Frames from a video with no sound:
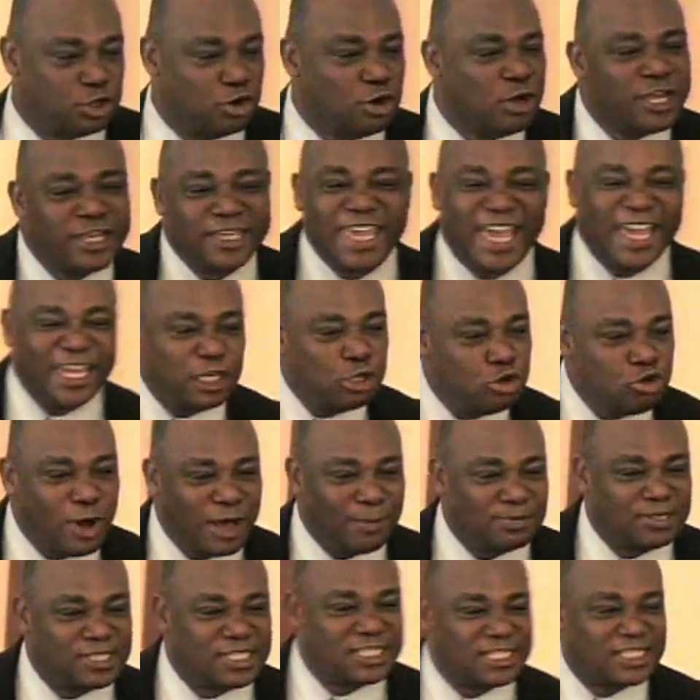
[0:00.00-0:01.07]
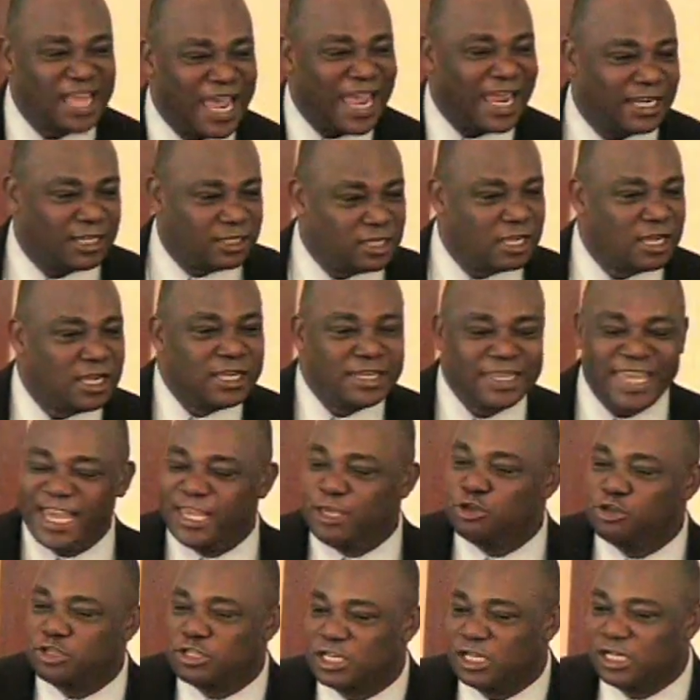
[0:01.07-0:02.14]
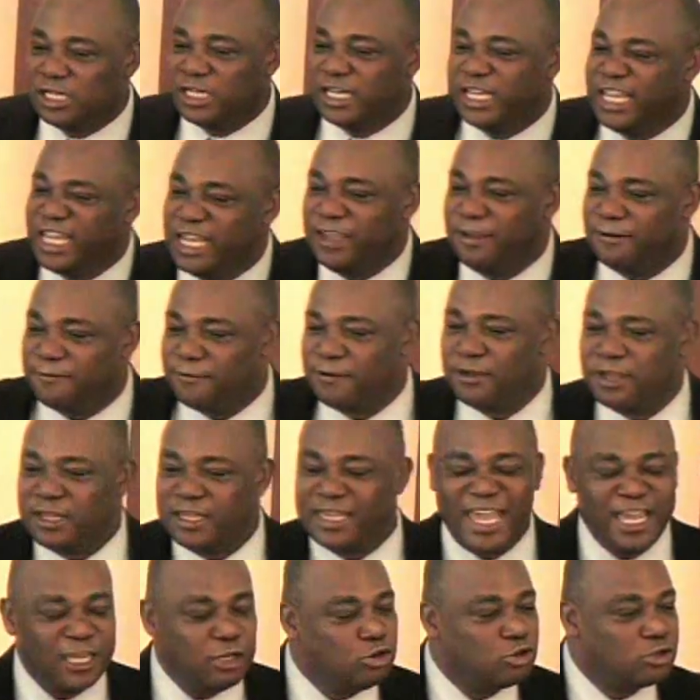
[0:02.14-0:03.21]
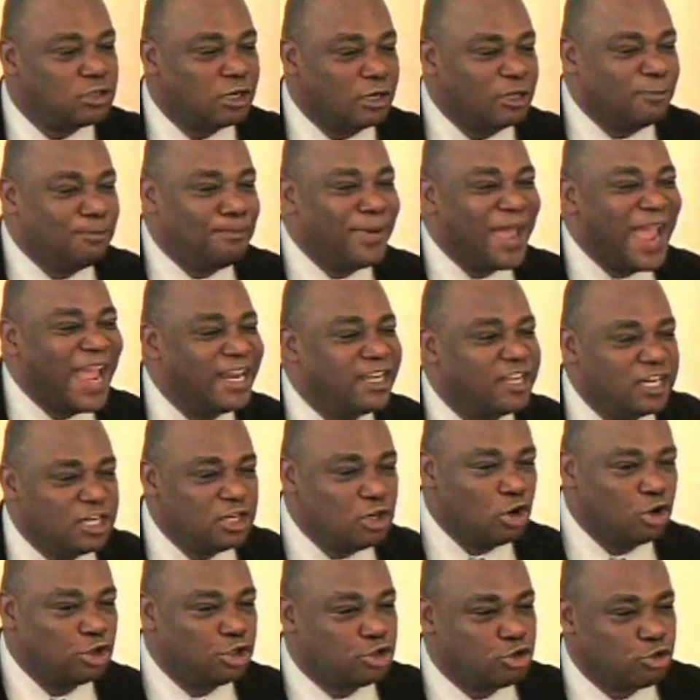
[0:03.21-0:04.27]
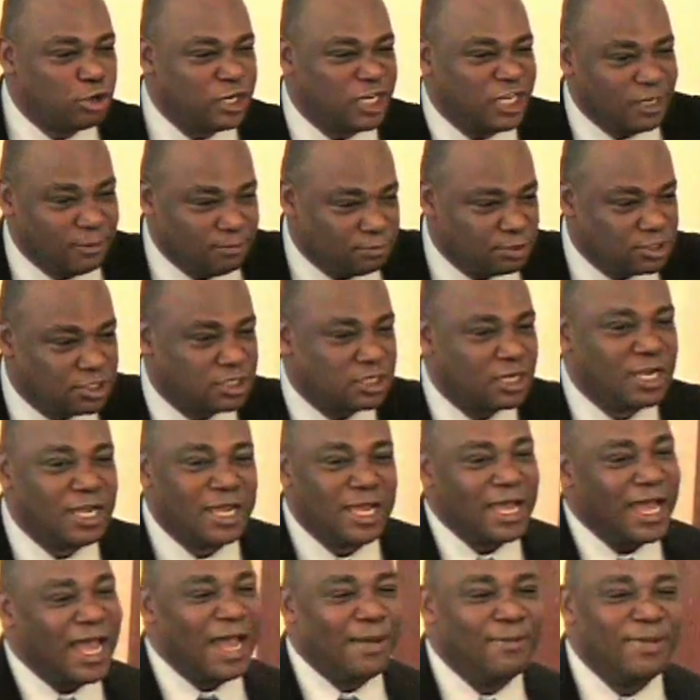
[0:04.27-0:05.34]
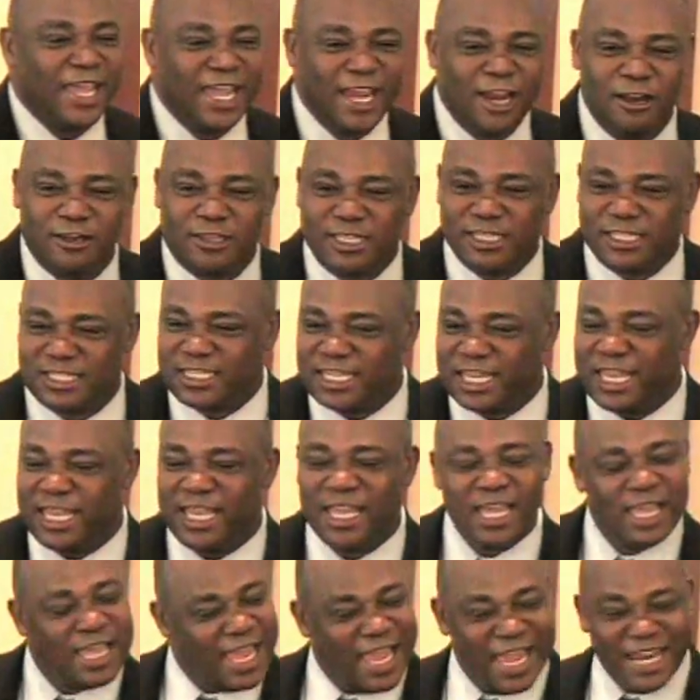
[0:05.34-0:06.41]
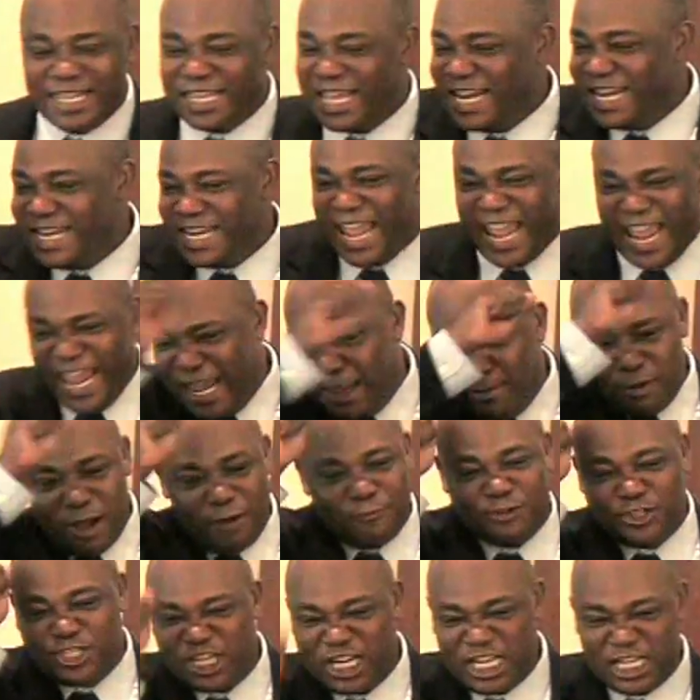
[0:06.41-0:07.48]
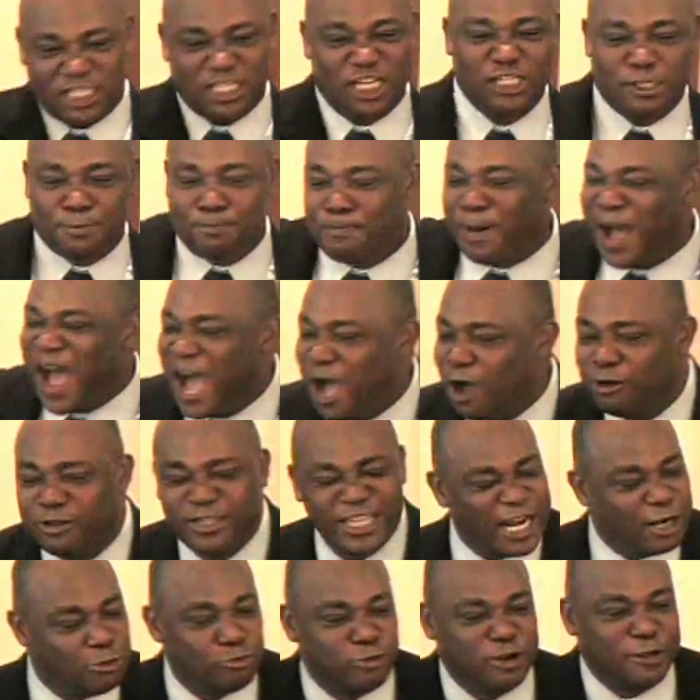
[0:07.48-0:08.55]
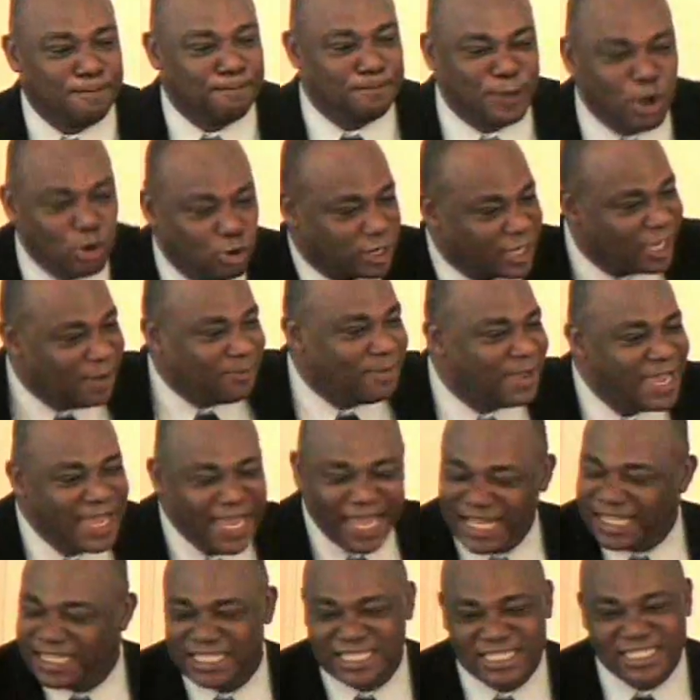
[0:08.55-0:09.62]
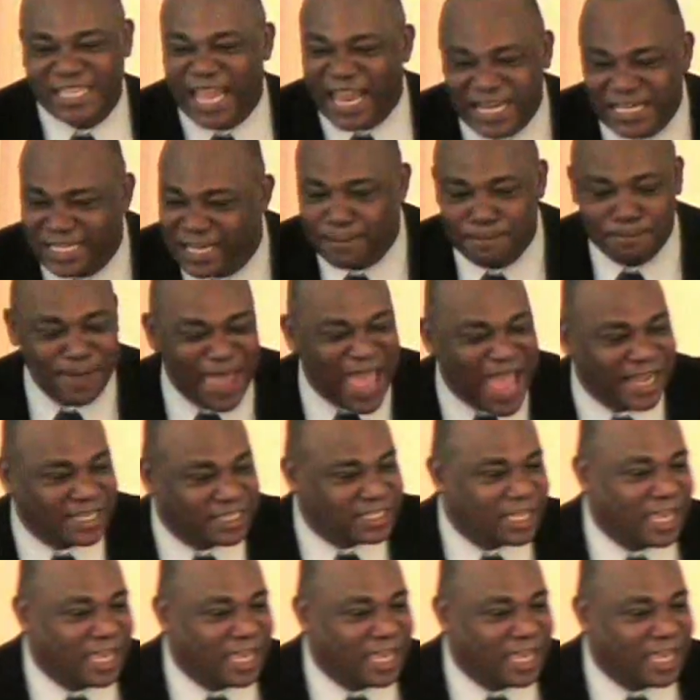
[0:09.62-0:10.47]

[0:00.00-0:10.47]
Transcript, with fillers: you, get you upset, get you to leave, get you to abandon your dreams. I'm here to say, in the name of Jesus, bound and rebuke him and send him back